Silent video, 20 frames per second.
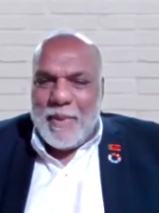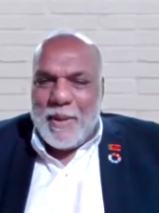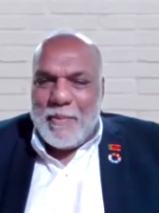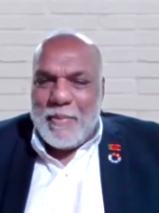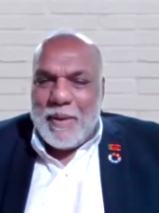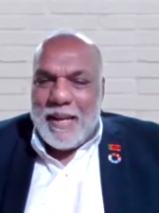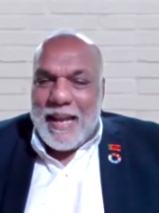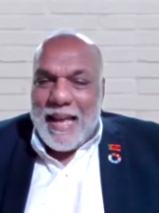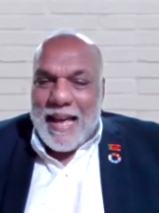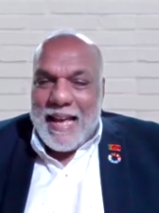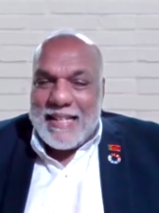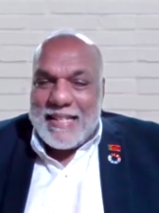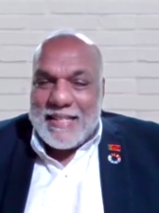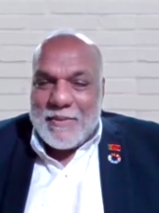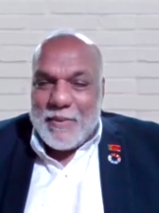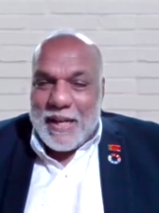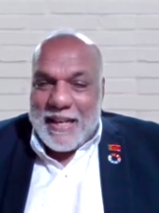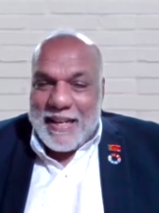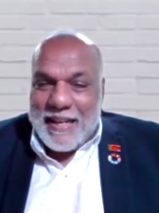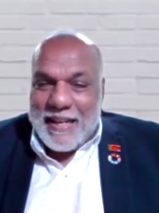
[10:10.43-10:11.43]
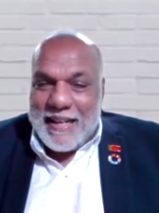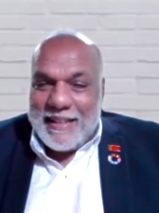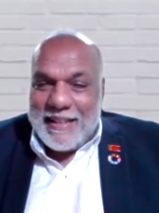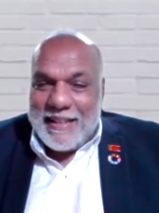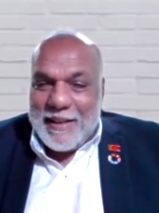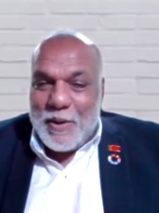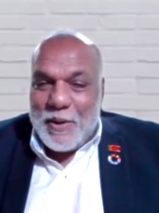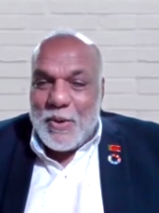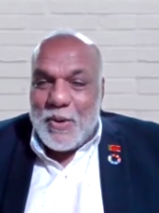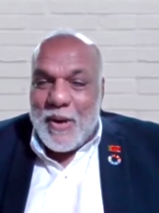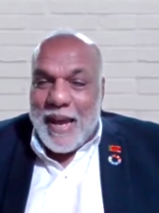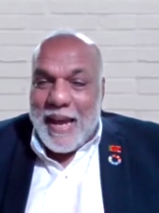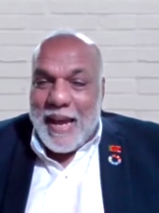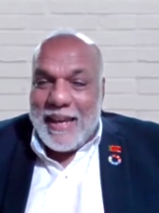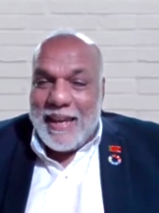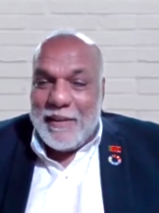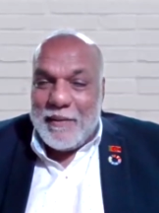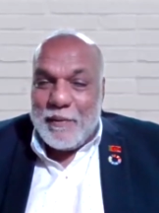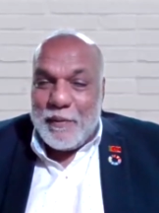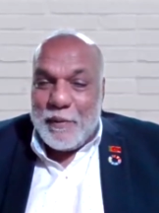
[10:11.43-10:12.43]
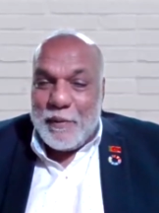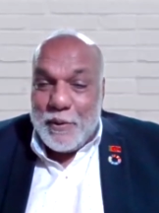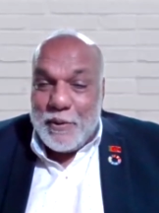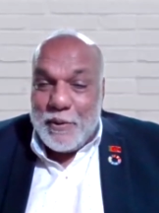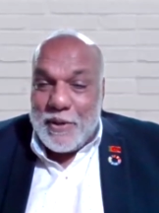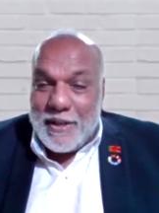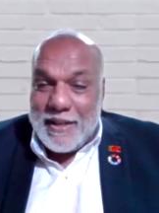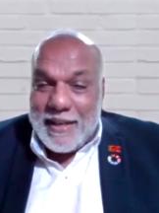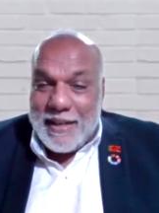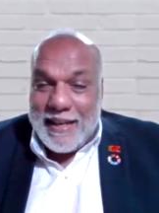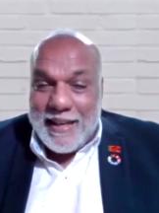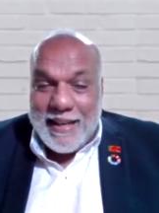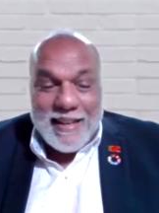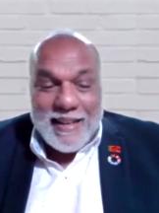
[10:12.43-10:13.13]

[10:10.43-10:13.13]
People ask, what are the low-hanging fruit?